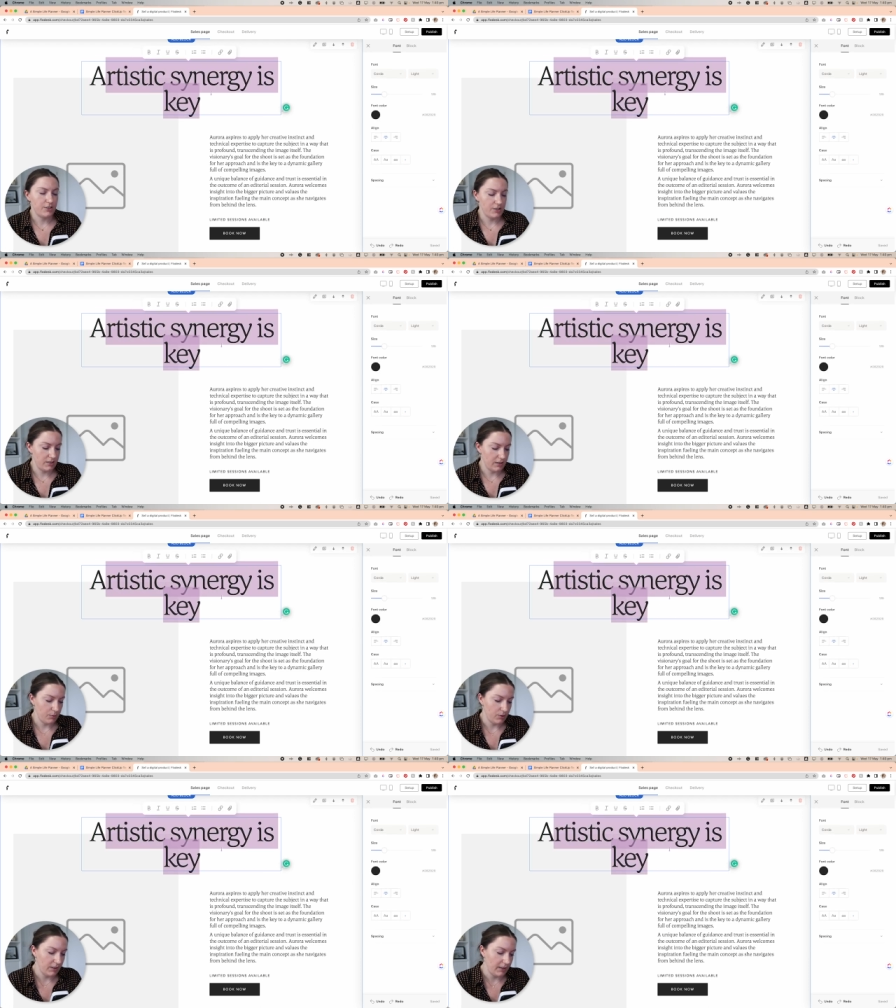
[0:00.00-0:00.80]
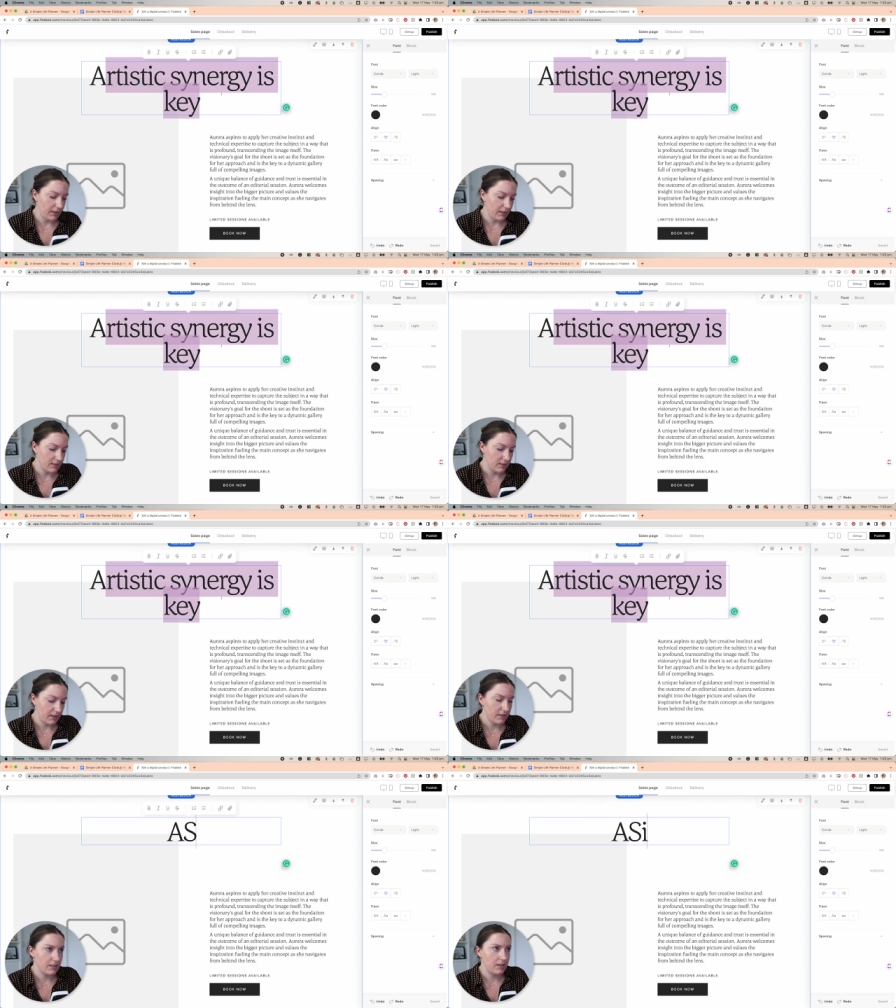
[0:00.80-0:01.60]
just double clicking and
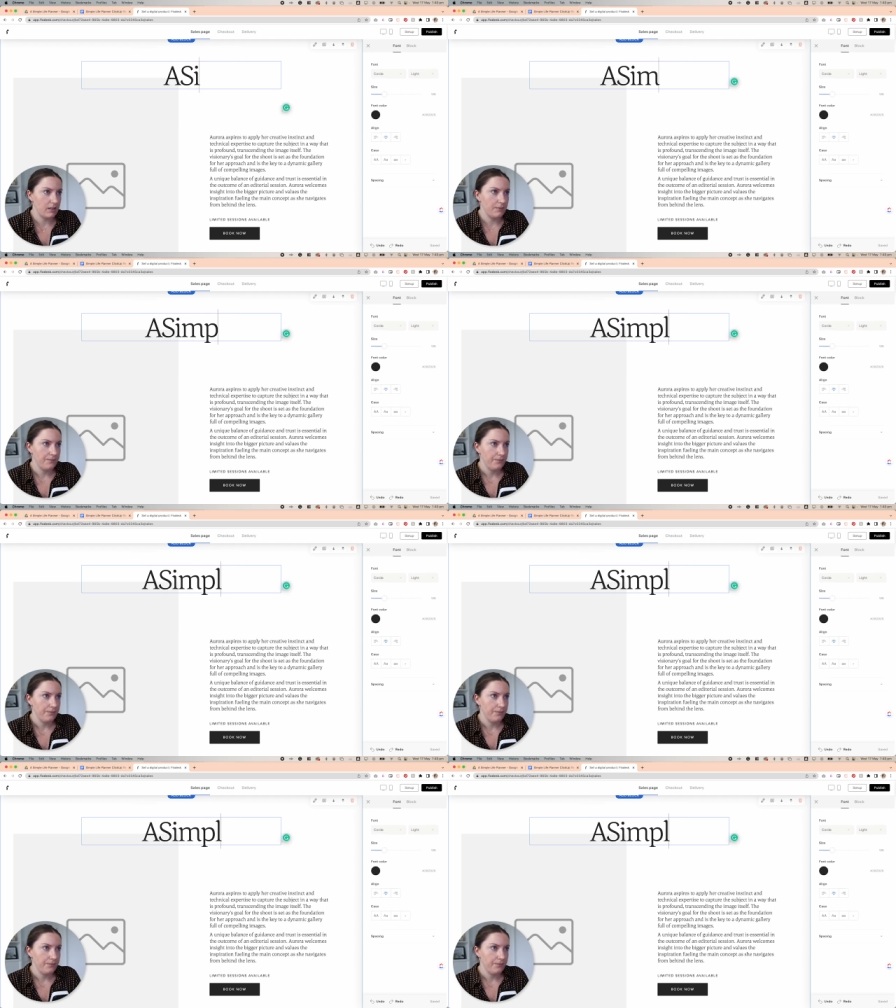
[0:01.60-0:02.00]
selecting it.